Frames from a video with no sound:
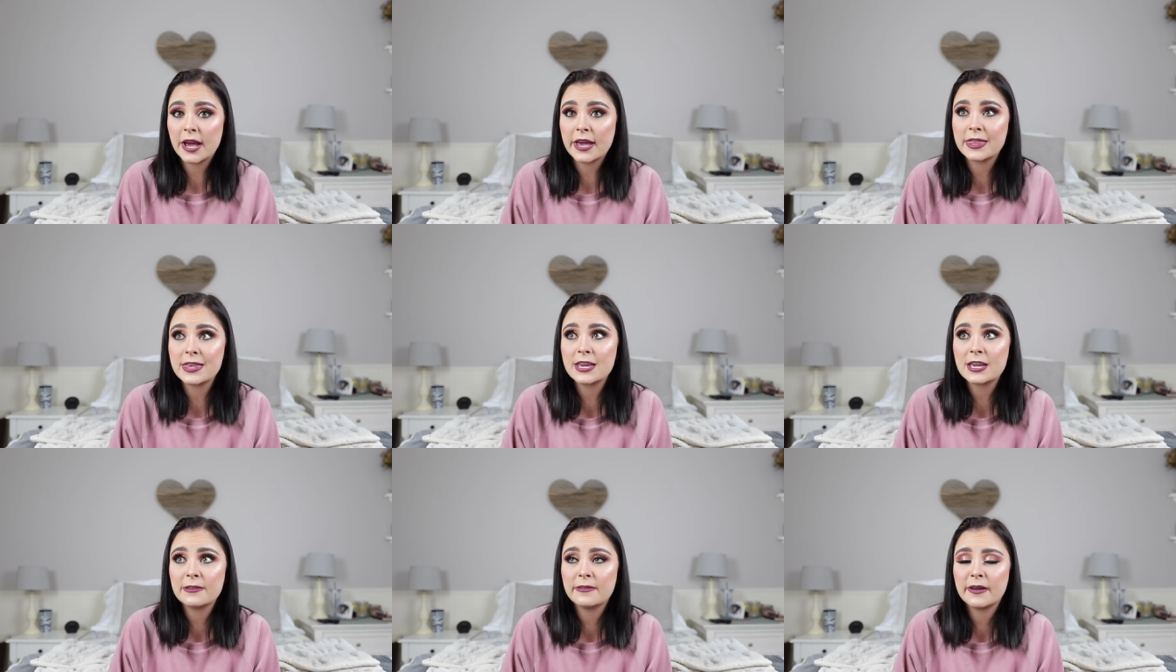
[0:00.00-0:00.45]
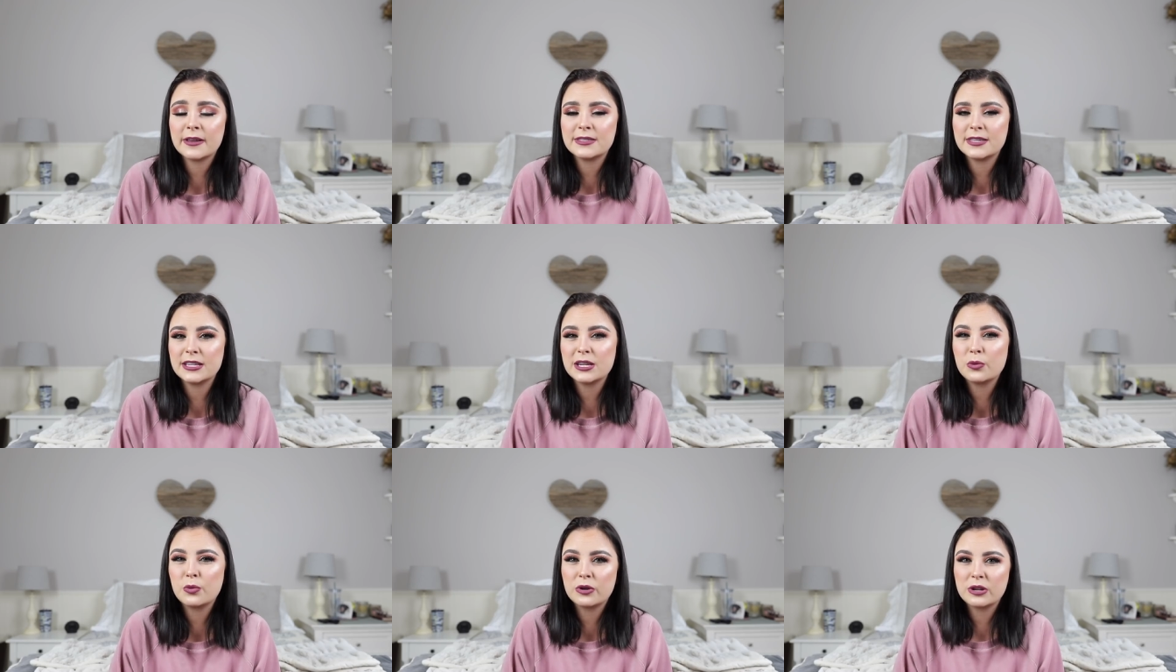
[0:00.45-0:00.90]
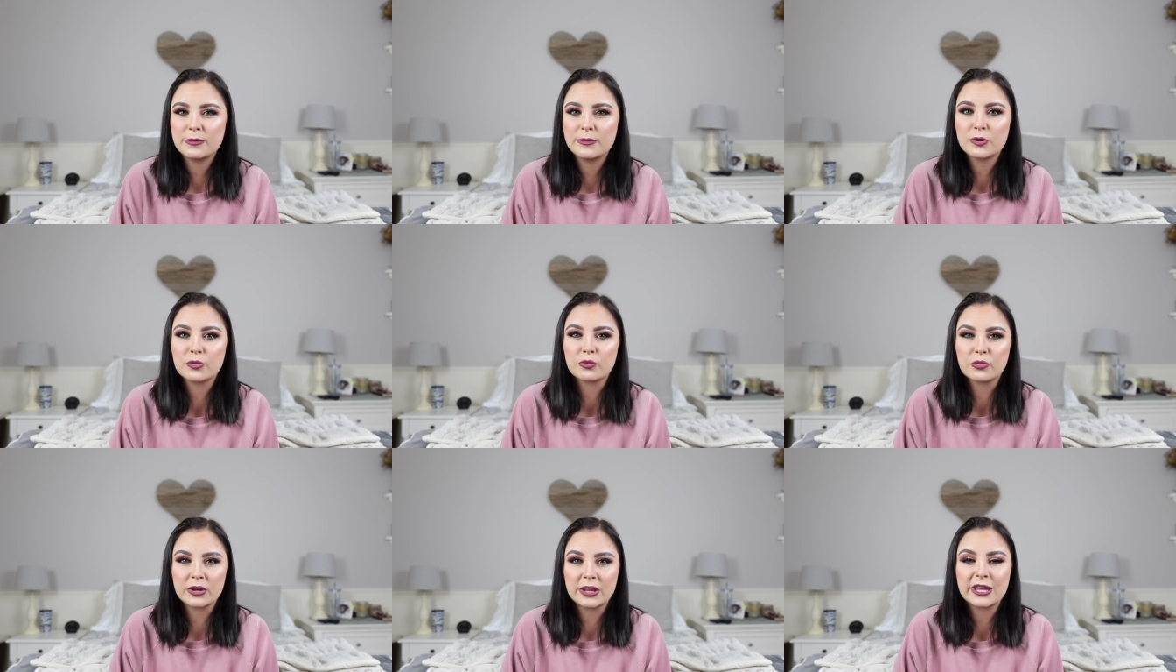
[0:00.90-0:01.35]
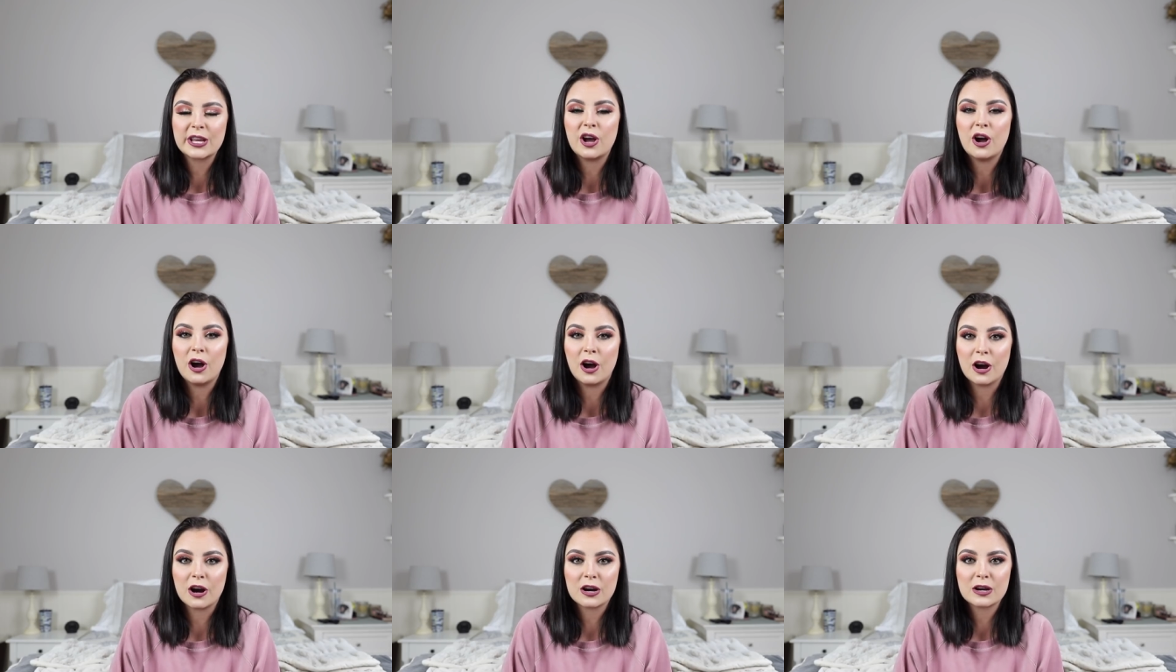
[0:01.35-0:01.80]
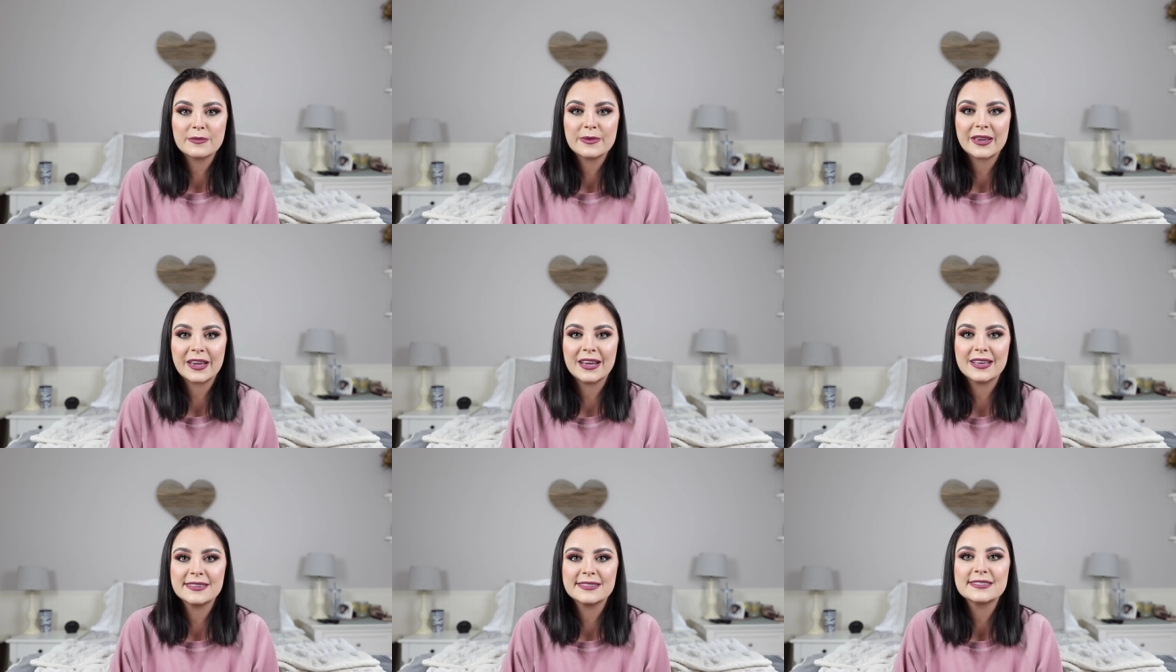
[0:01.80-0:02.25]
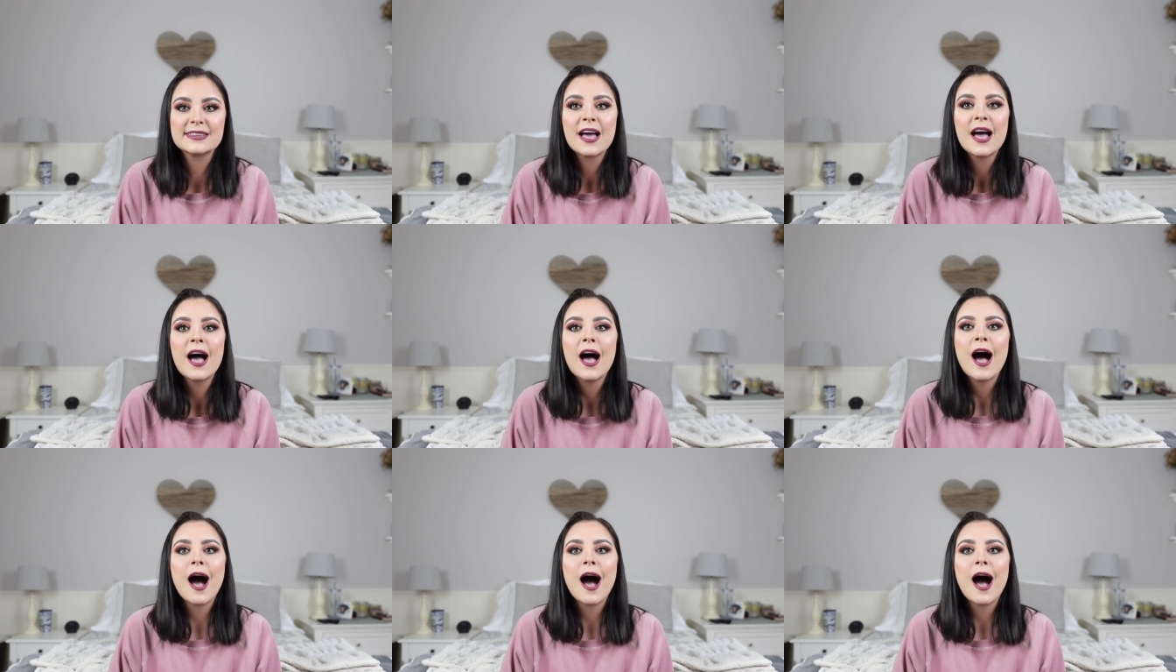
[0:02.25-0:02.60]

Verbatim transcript: I think if I did, it would have been really hard because